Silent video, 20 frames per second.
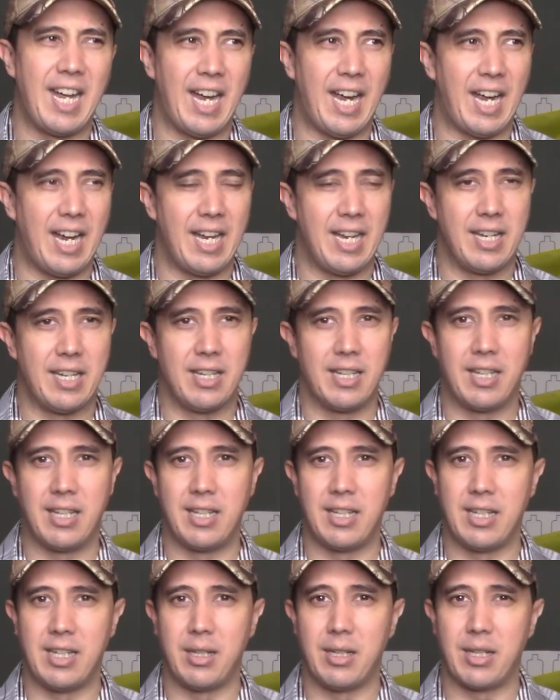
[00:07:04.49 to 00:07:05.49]
and
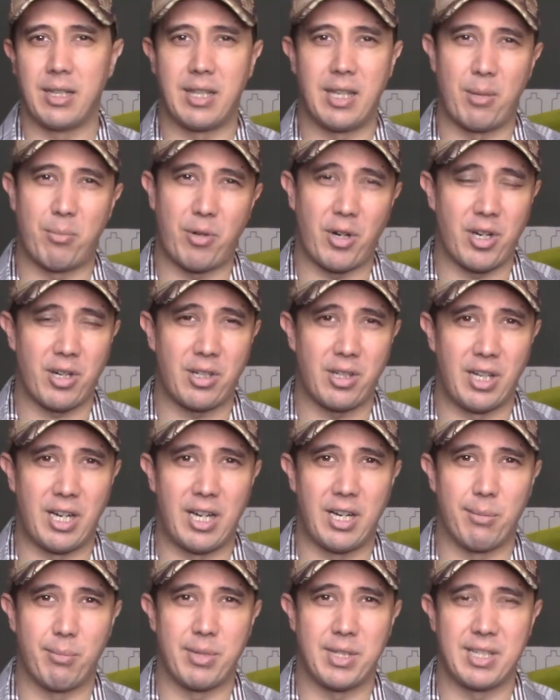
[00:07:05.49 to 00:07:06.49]
their product lineup